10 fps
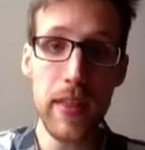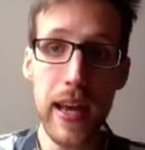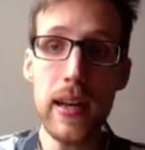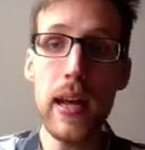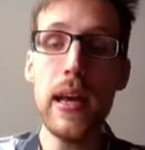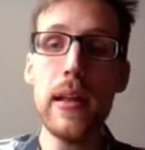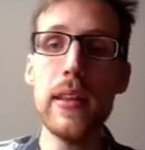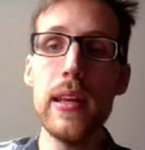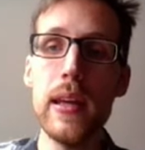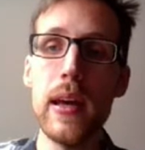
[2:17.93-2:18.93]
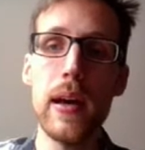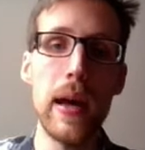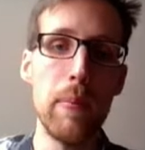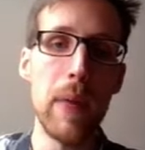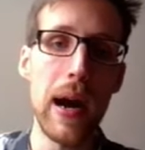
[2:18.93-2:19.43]
then the
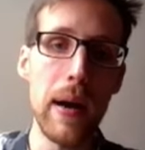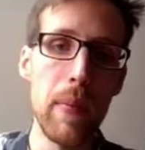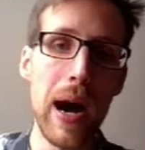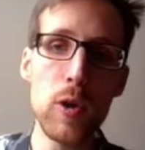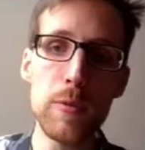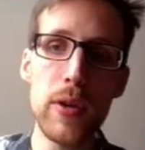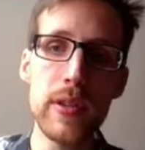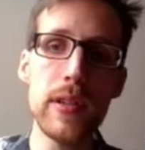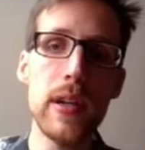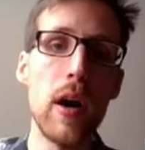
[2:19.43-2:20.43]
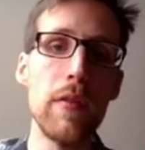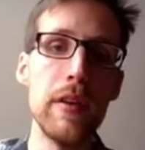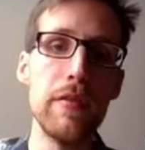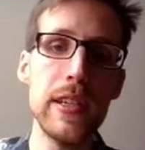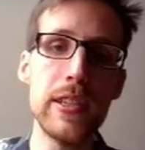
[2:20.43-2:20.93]
output of
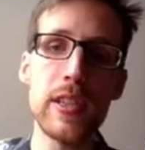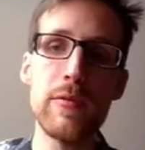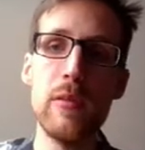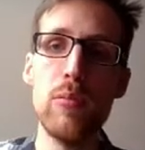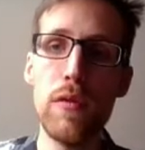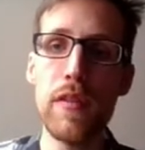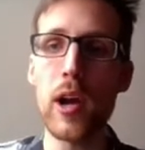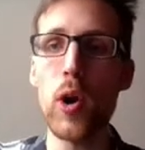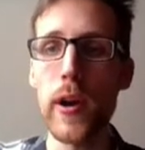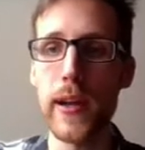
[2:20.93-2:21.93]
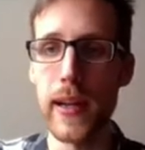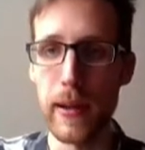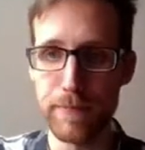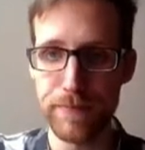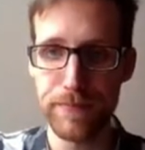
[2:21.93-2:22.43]
the filters will move
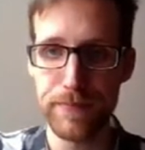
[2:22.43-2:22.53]
accordingly.